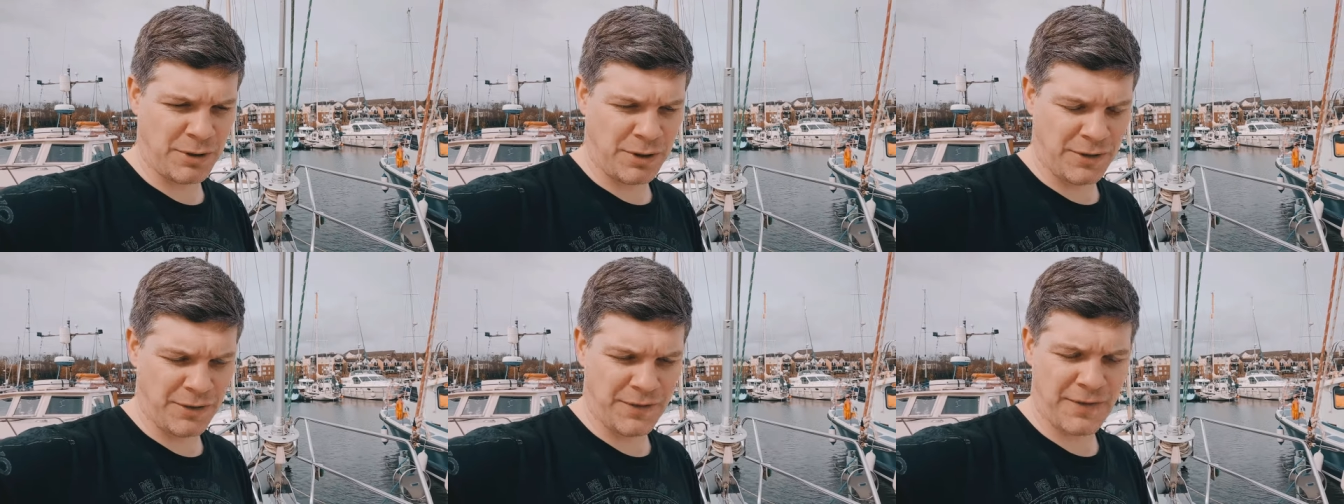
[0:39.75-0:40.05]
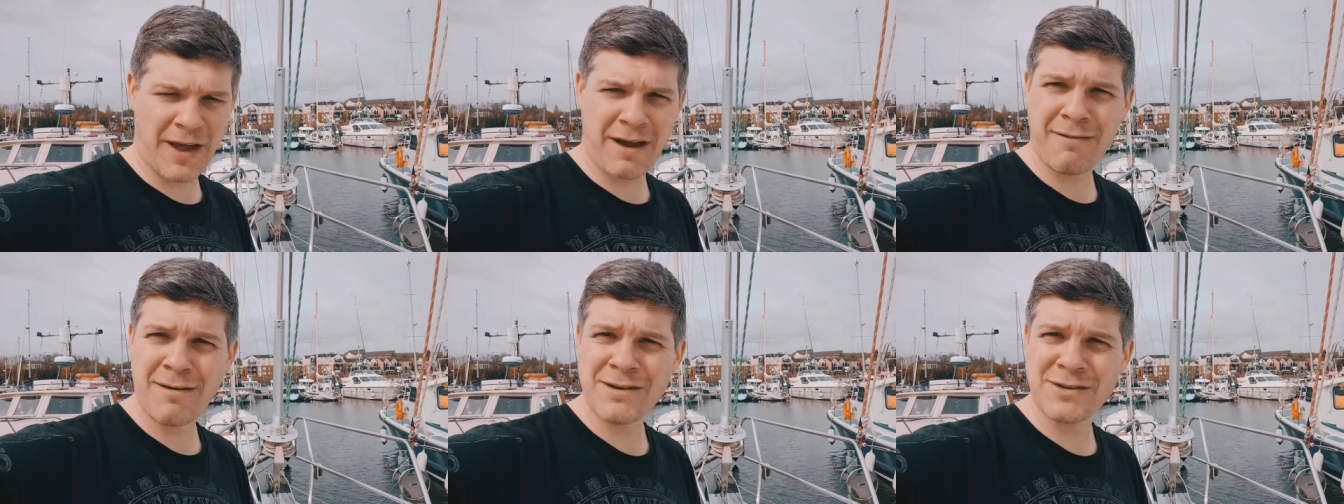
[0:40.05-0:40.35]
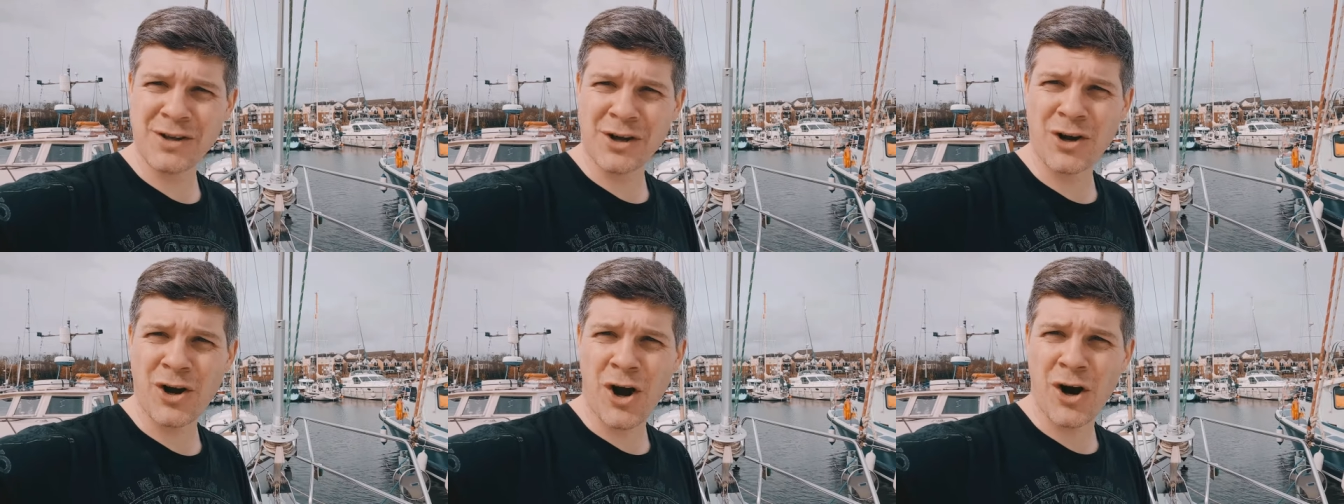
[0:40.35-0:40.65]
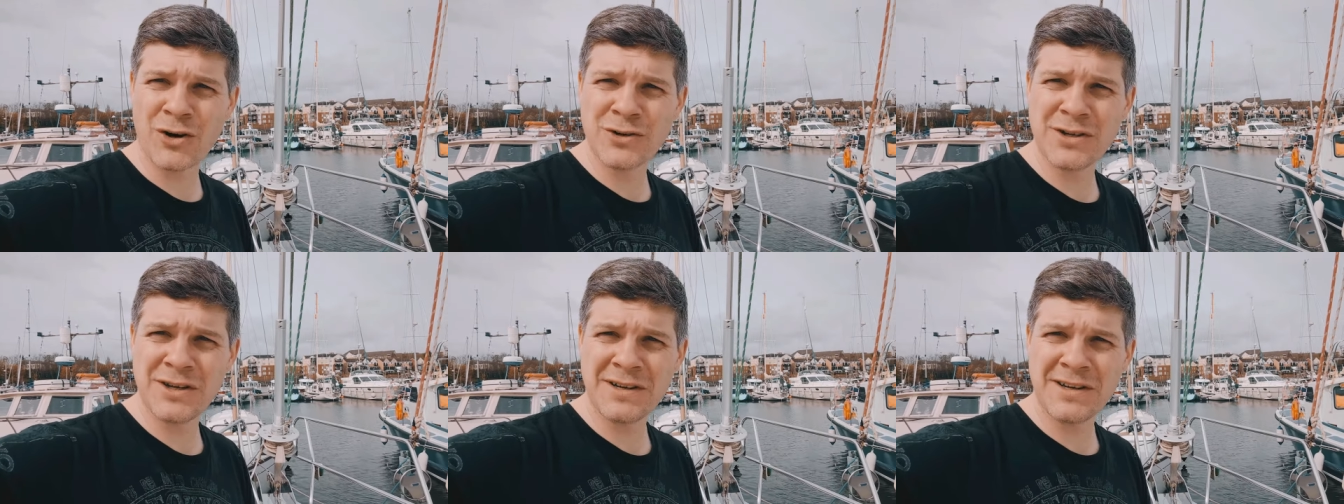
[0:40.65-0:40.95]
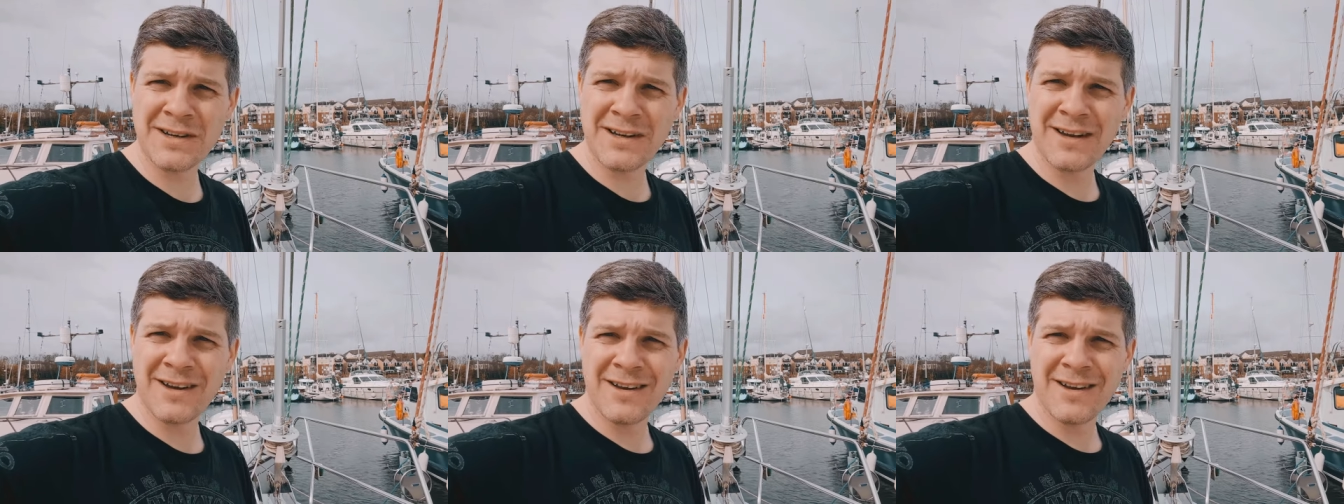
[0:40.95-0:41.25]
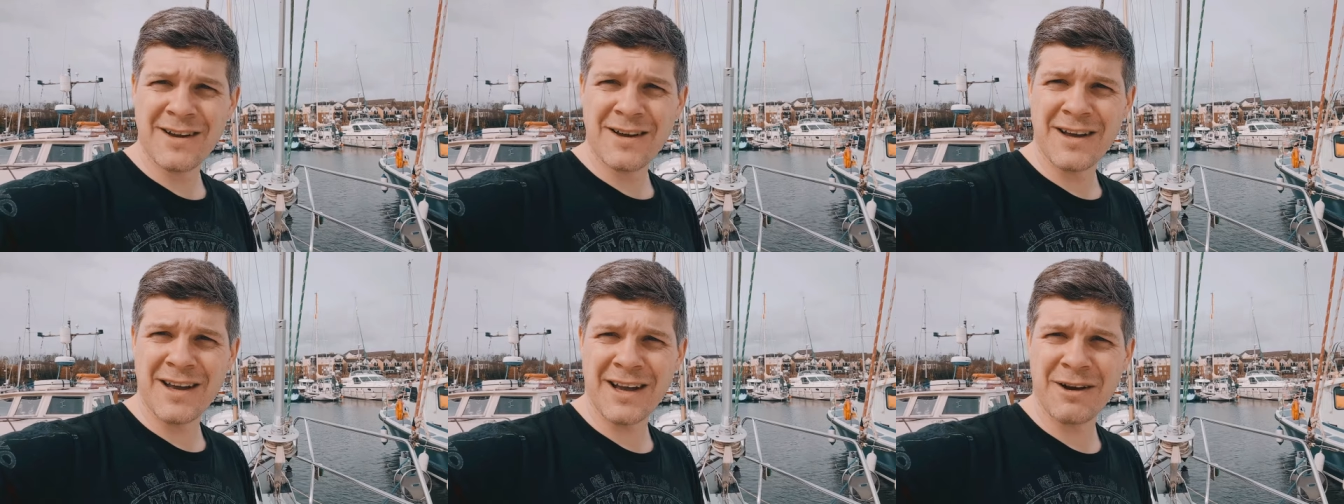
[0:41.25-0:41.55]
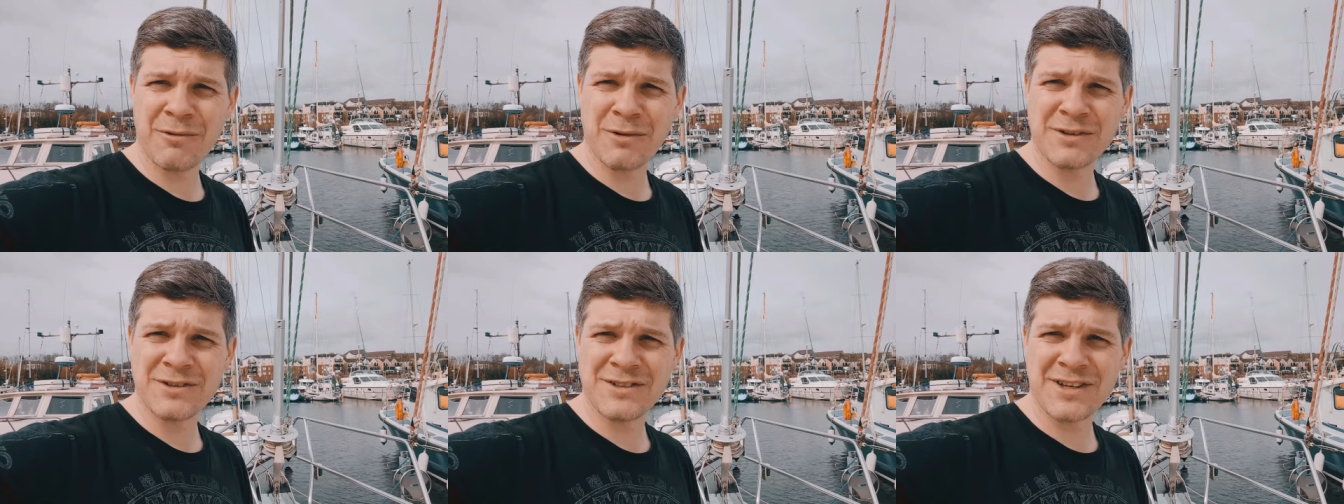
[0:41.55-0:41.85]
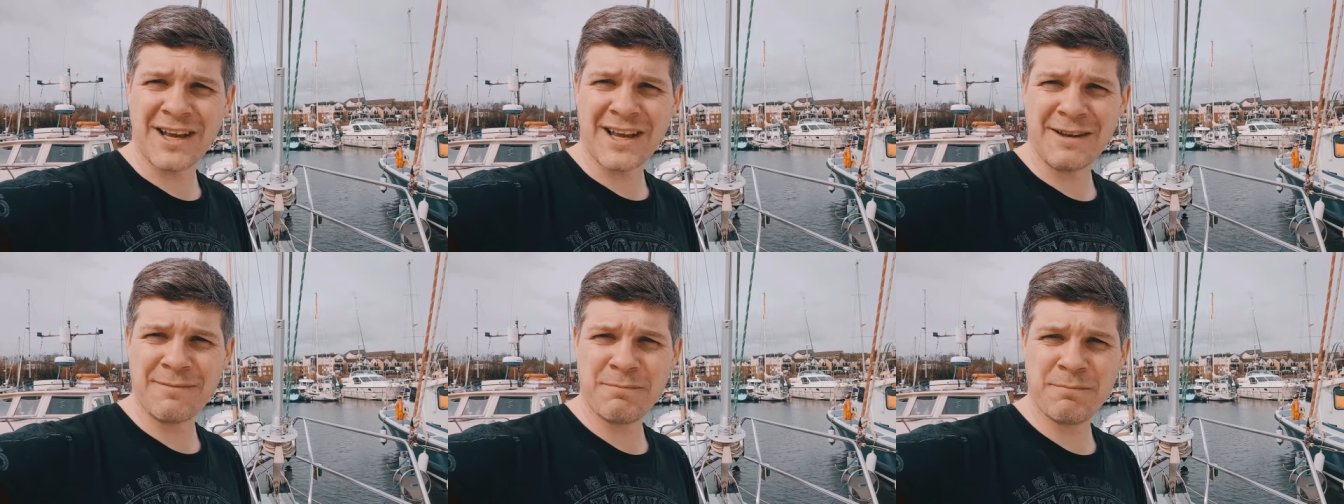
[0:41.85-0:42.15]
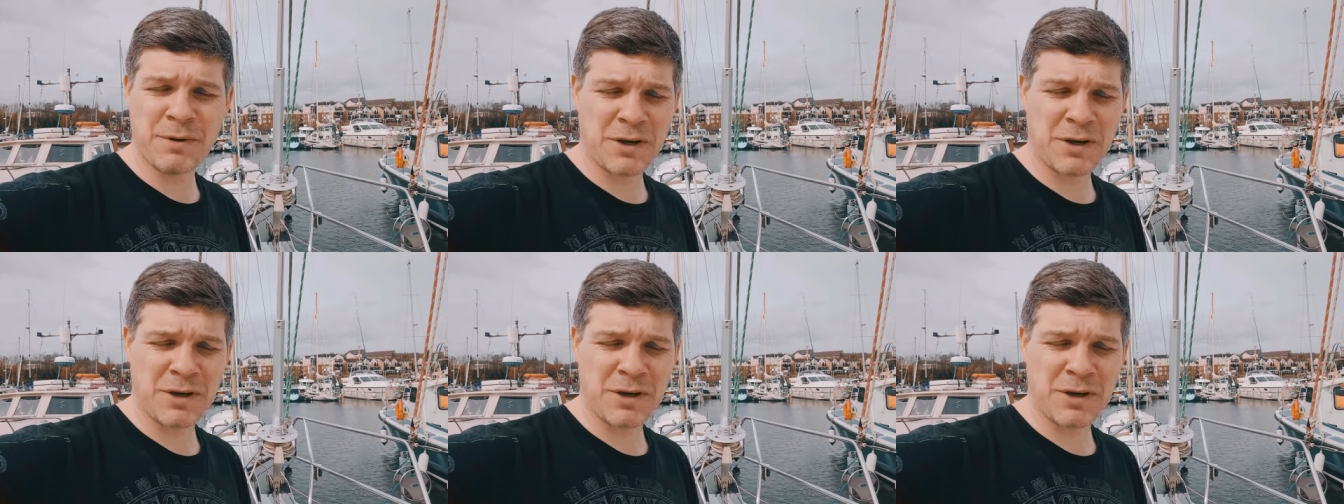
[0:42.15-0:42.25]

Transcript: But there is a god, it would seem,